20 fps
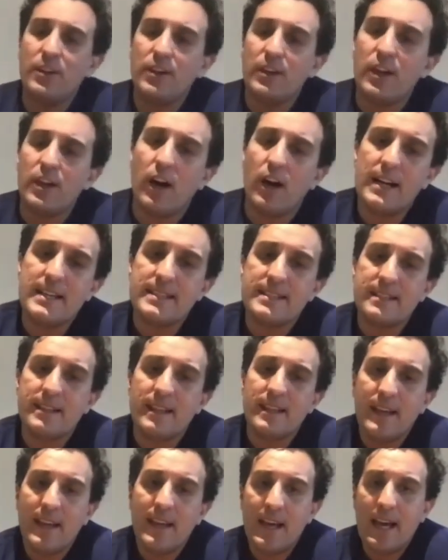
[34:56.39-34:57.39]
guys
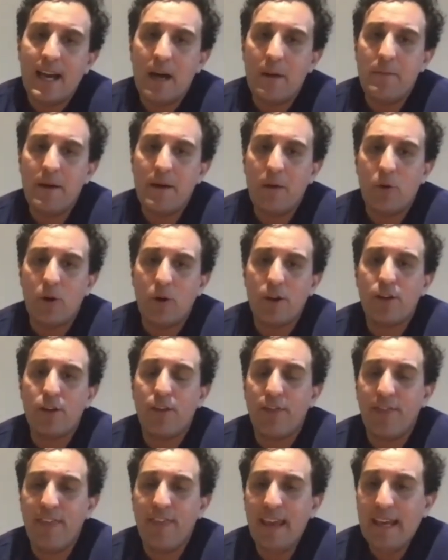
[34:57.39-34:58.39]
about what you
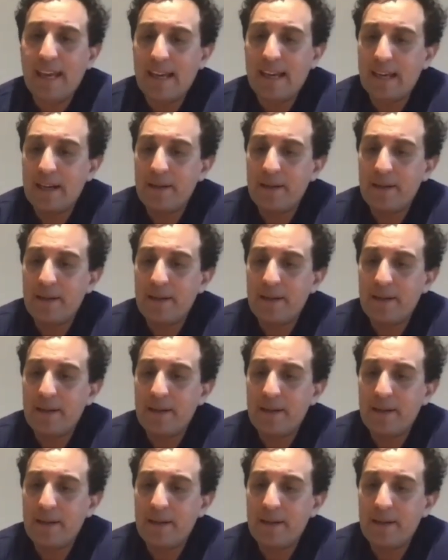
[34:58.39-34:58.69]
think.